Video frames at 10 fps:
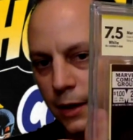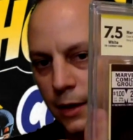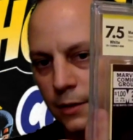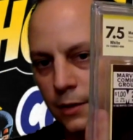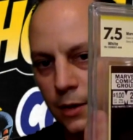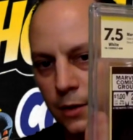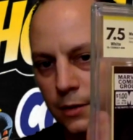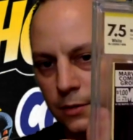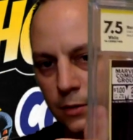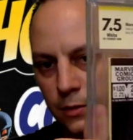And
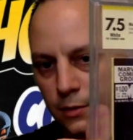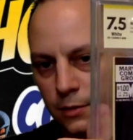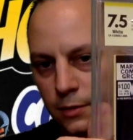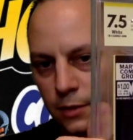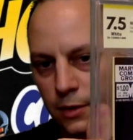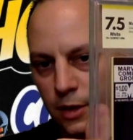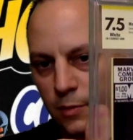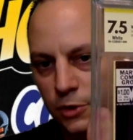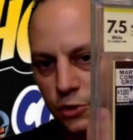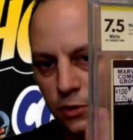look
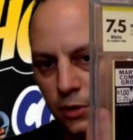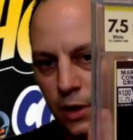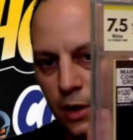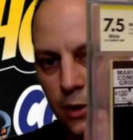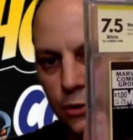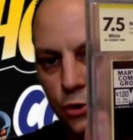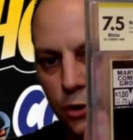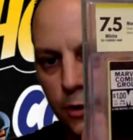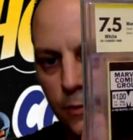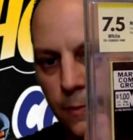how much
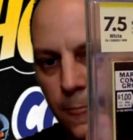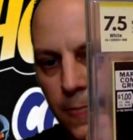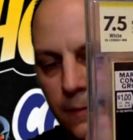larger